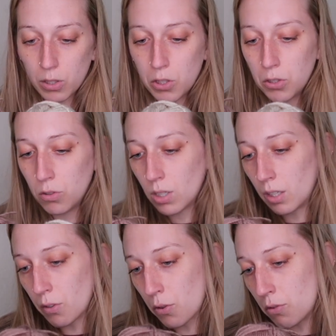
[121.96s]
2,
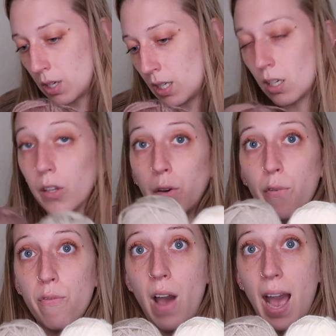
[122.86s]
color 3, and color
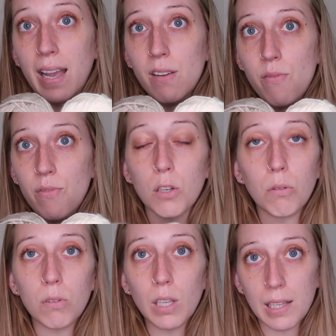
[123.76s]
5.
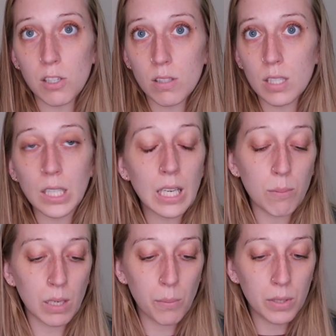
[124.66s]
So as you can see,
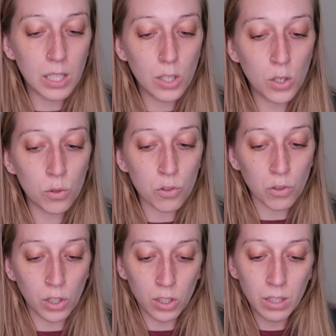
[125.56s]
keeping it pretty
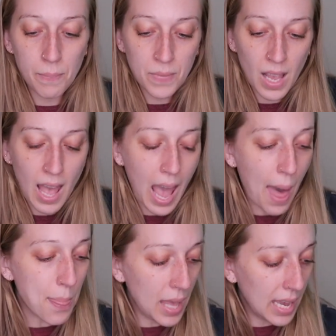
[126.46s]
neutral.
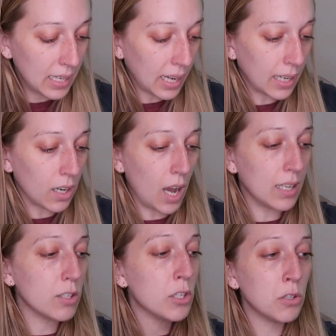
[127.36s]
And then I
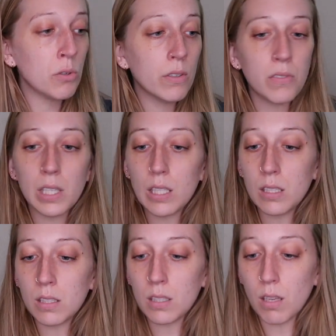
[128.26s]
got 2 of these